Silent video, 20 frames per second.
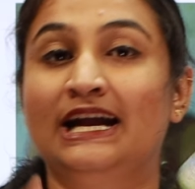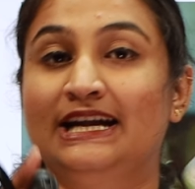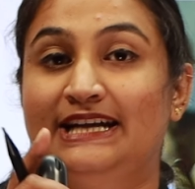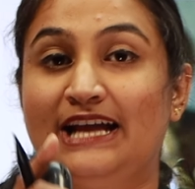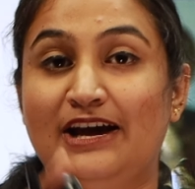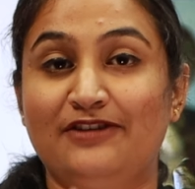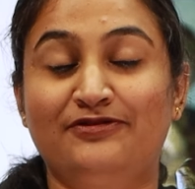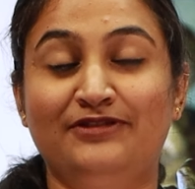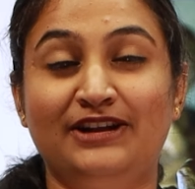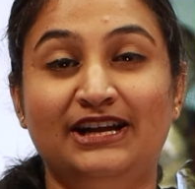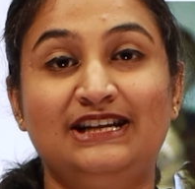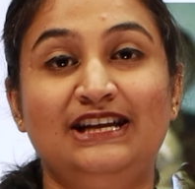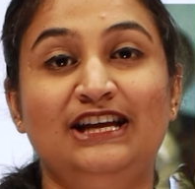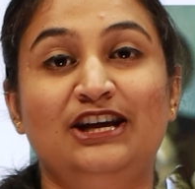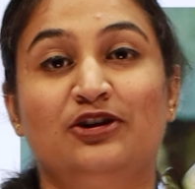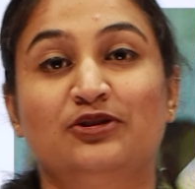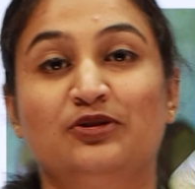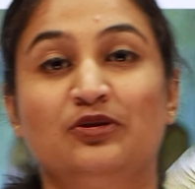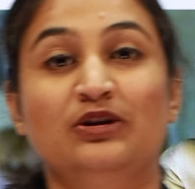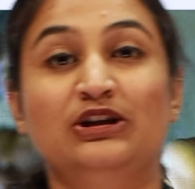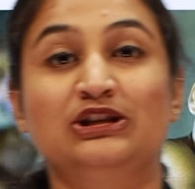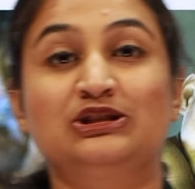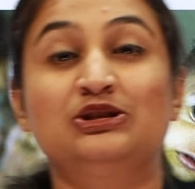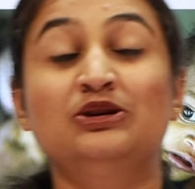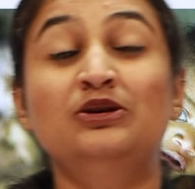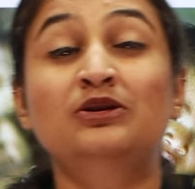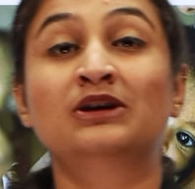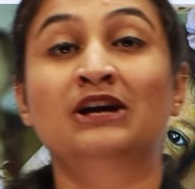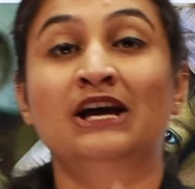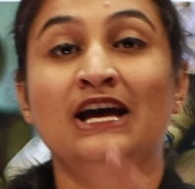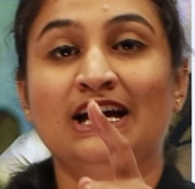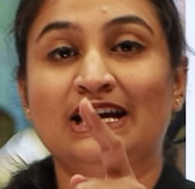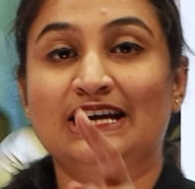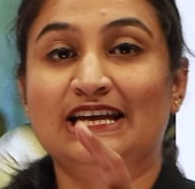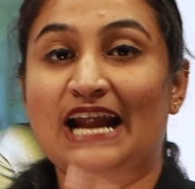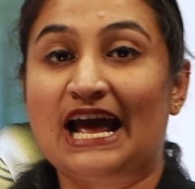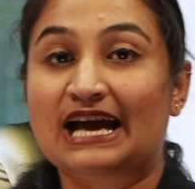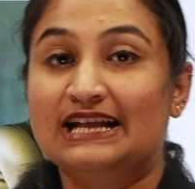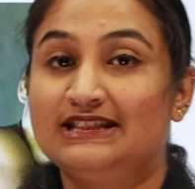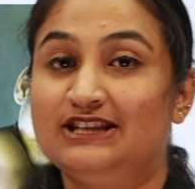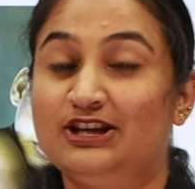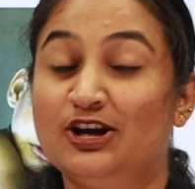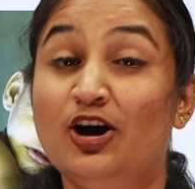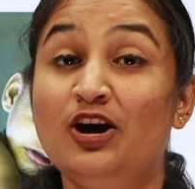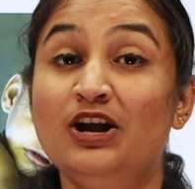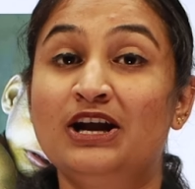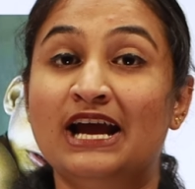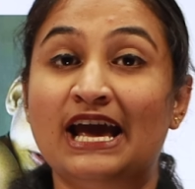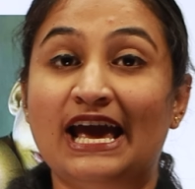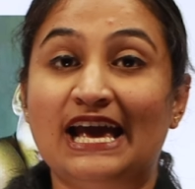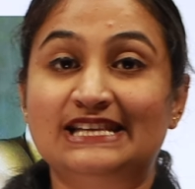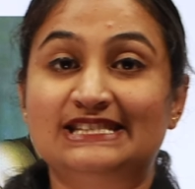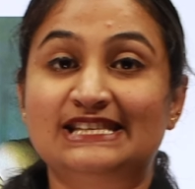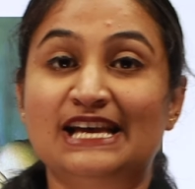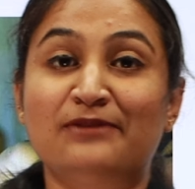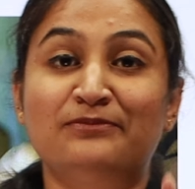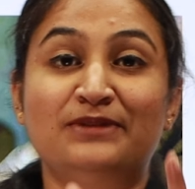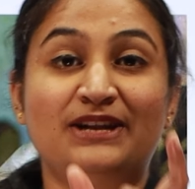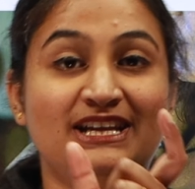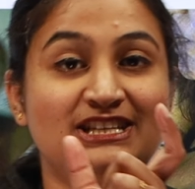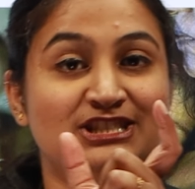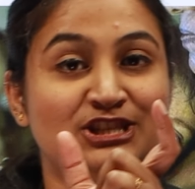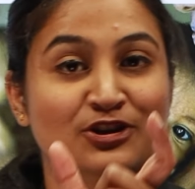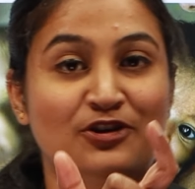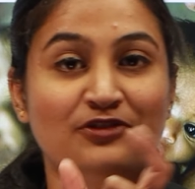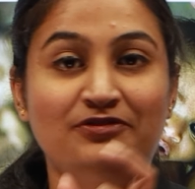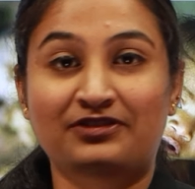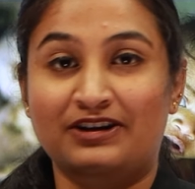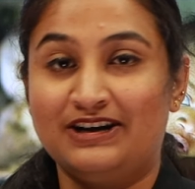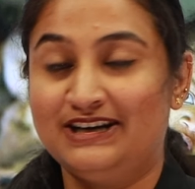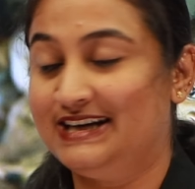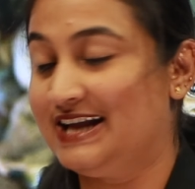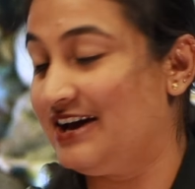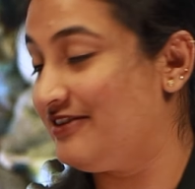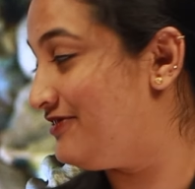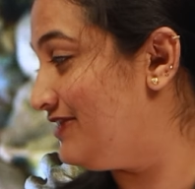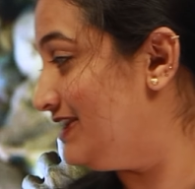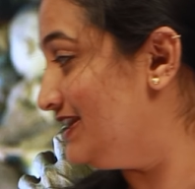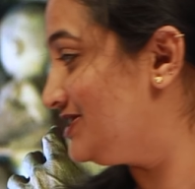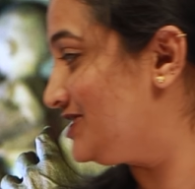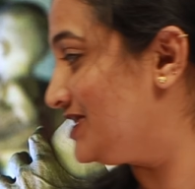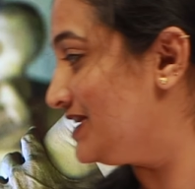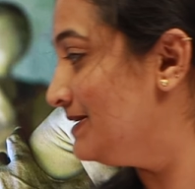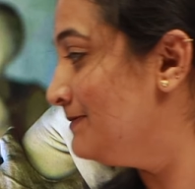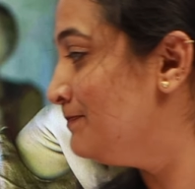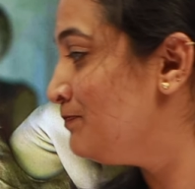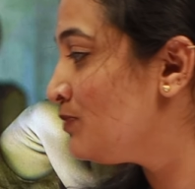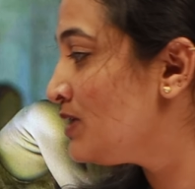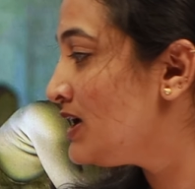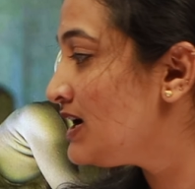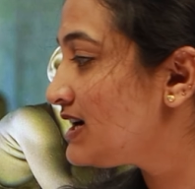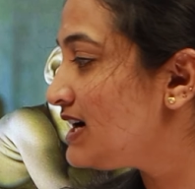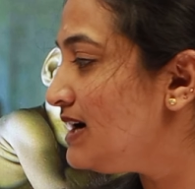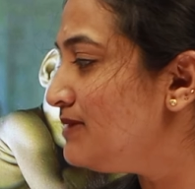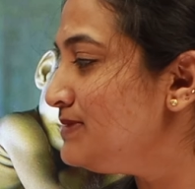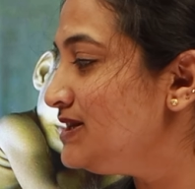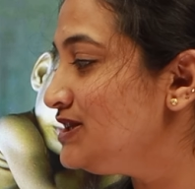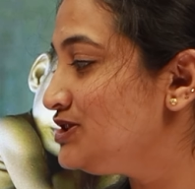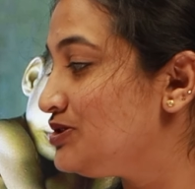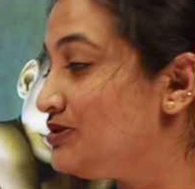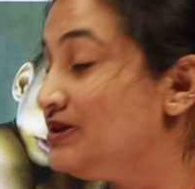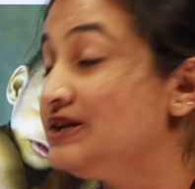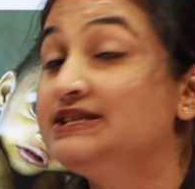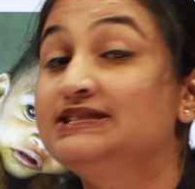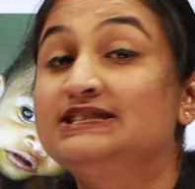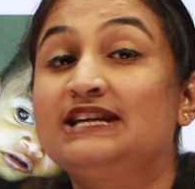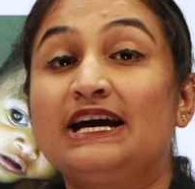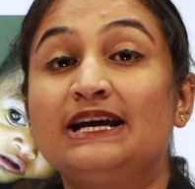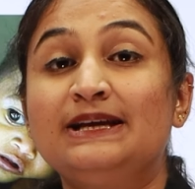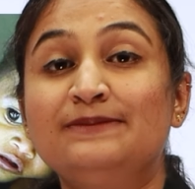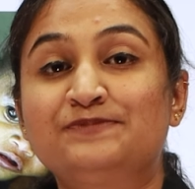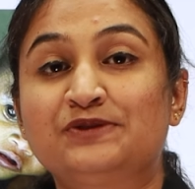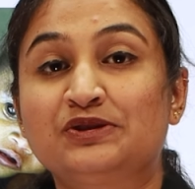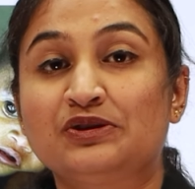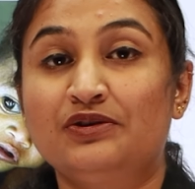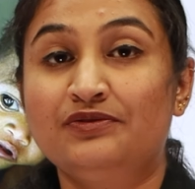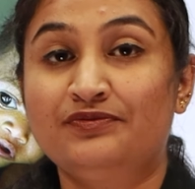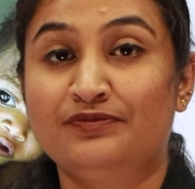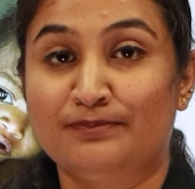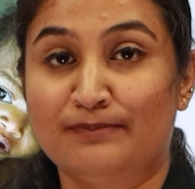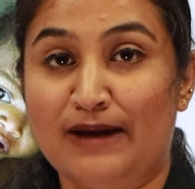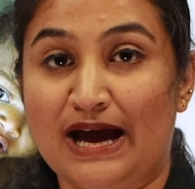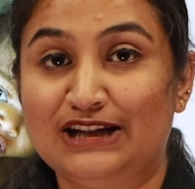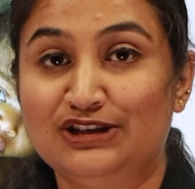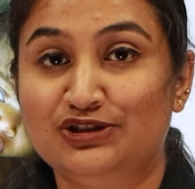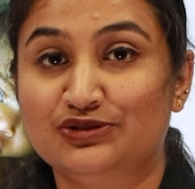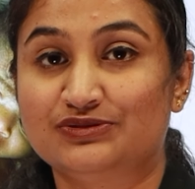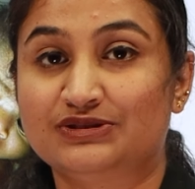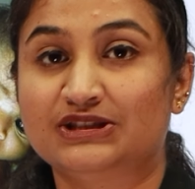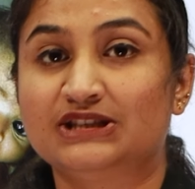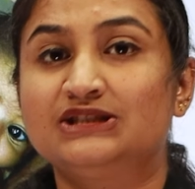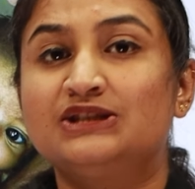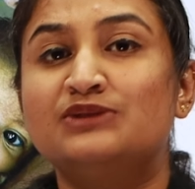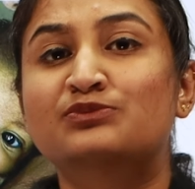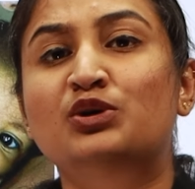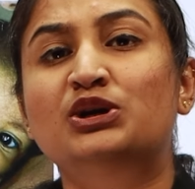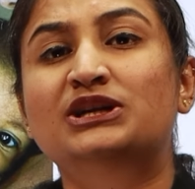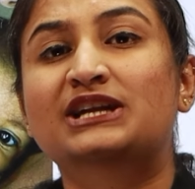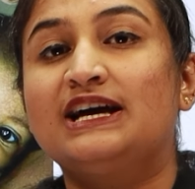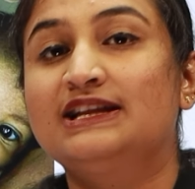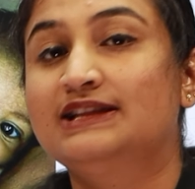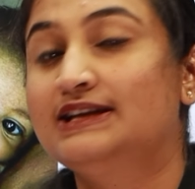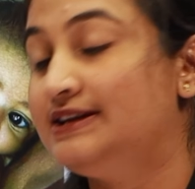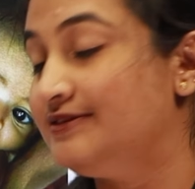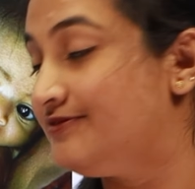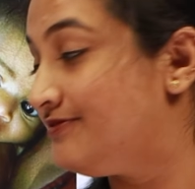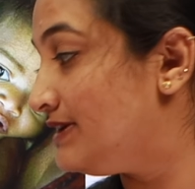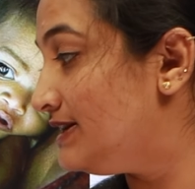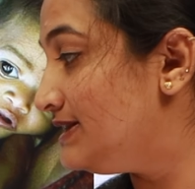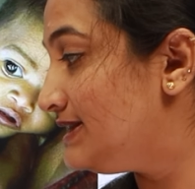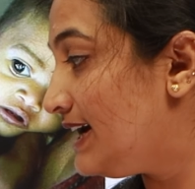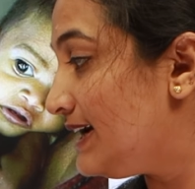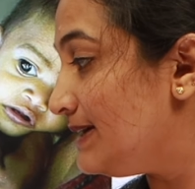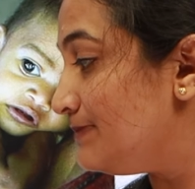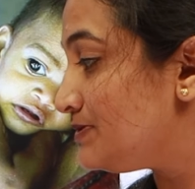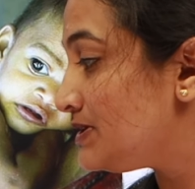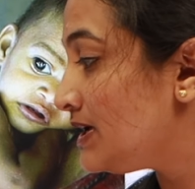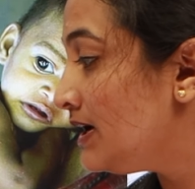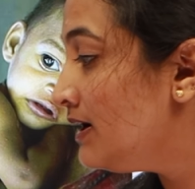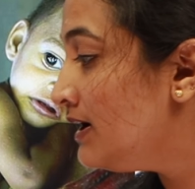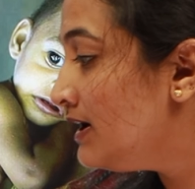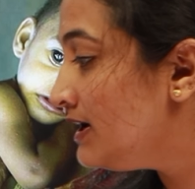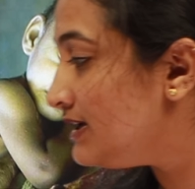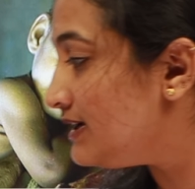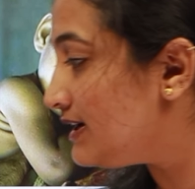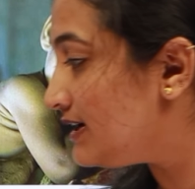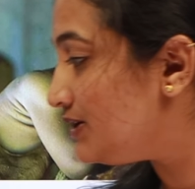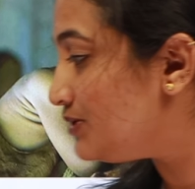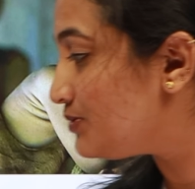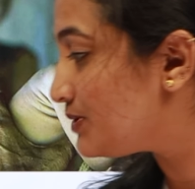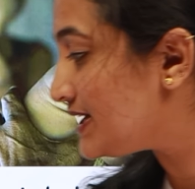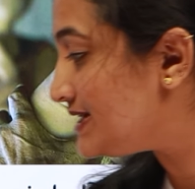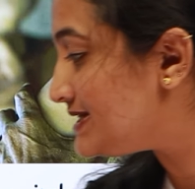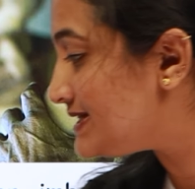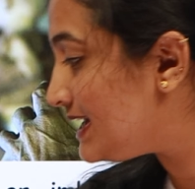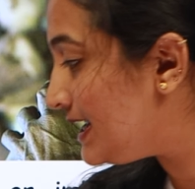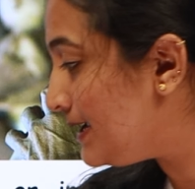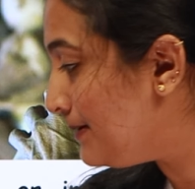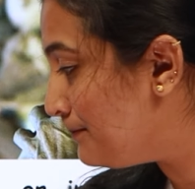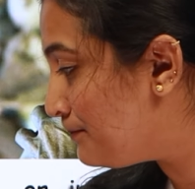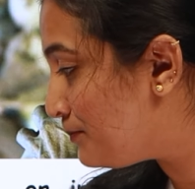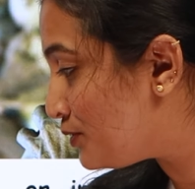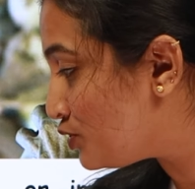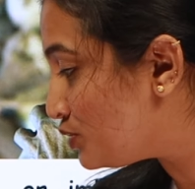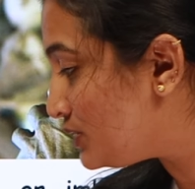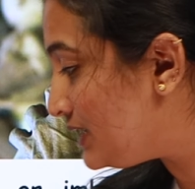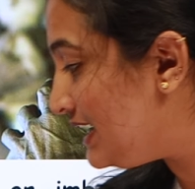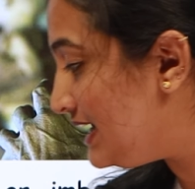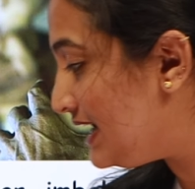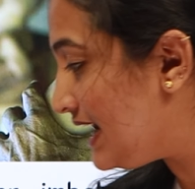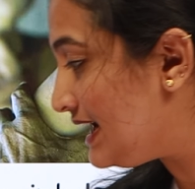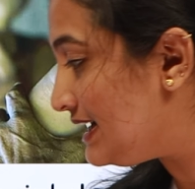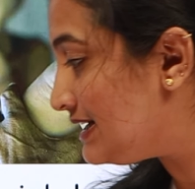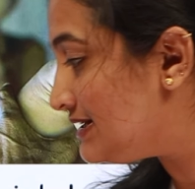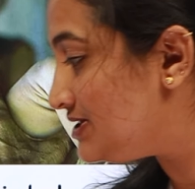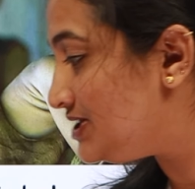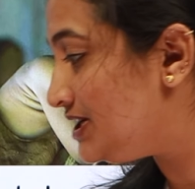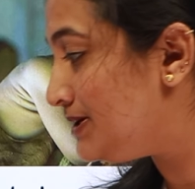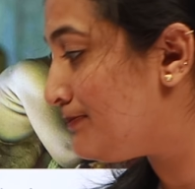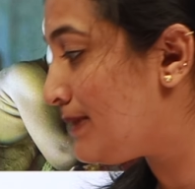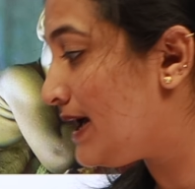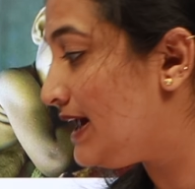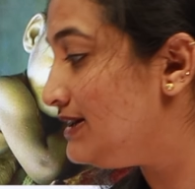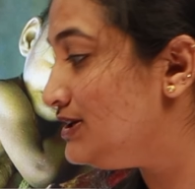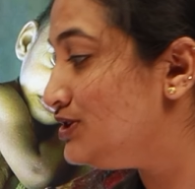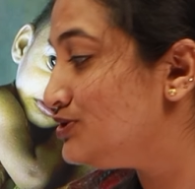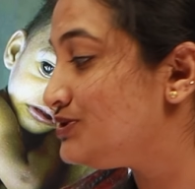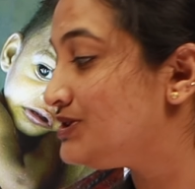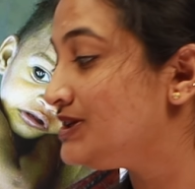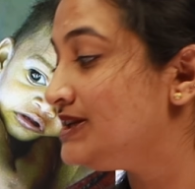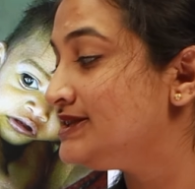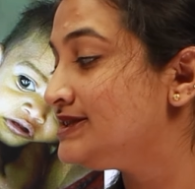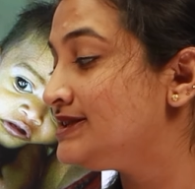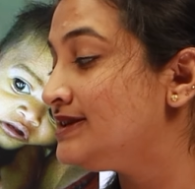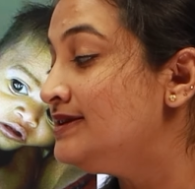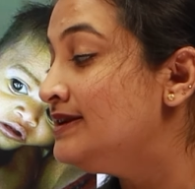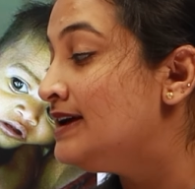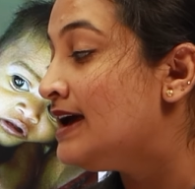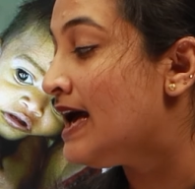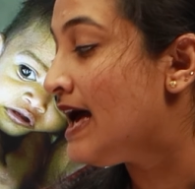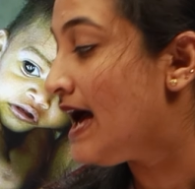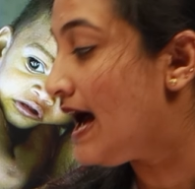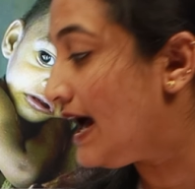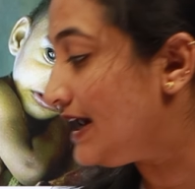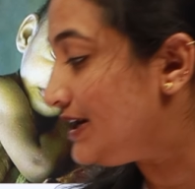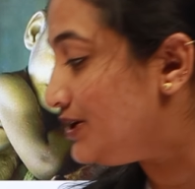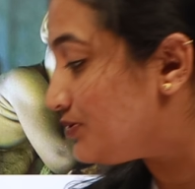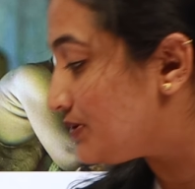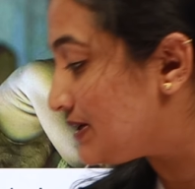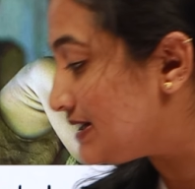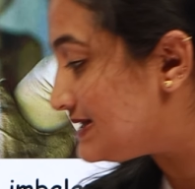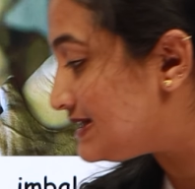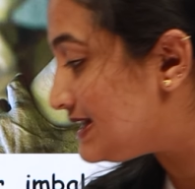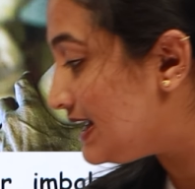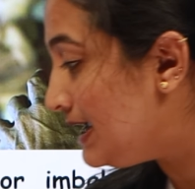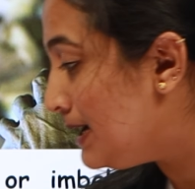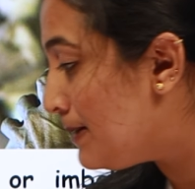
definitely you're going to crack your examination of definition. Coming to the types of malnutrition, what are the different types? Here you can see protein energy malnutrition and you can see